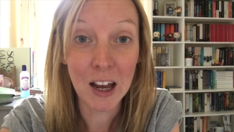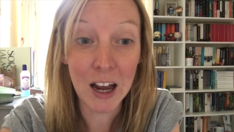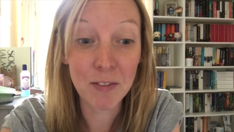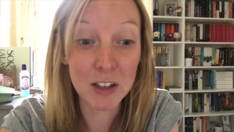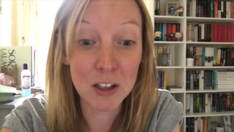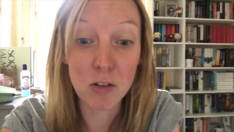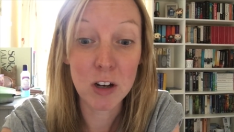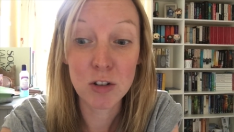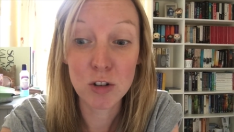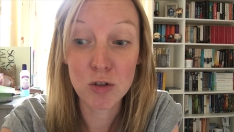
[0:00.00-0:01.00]
I've
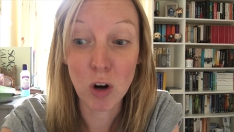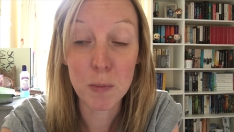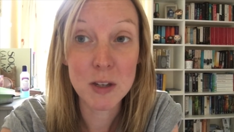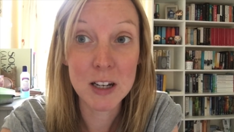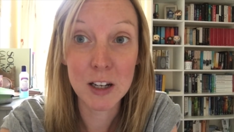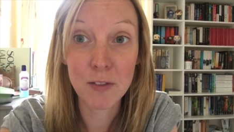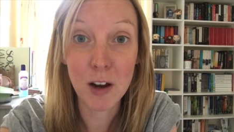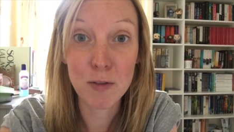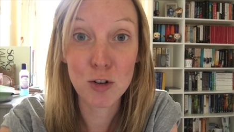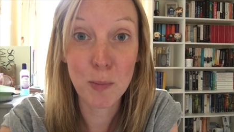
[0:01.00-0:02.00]
literally just dropped nearly
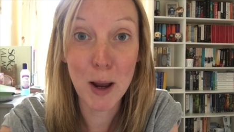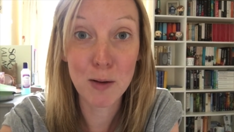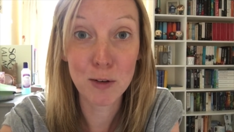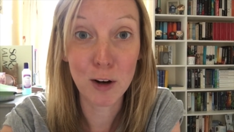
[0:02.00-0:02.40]
£500